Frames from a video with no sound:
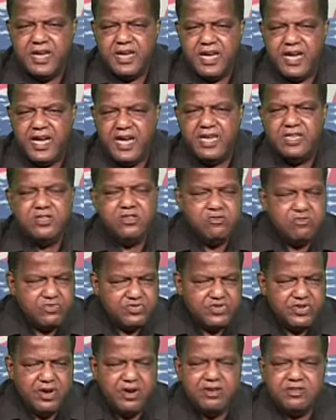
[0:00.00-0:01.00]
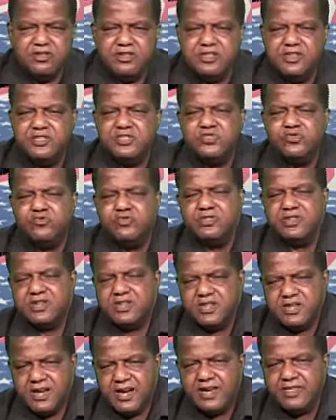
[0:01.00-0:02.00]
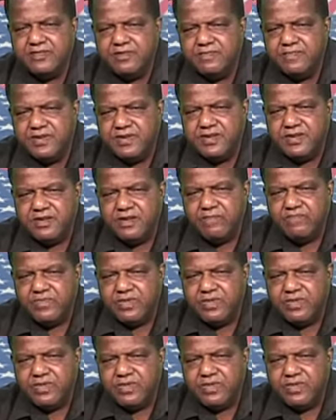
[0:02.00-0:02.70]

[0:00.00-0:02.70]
and you turn it into an economy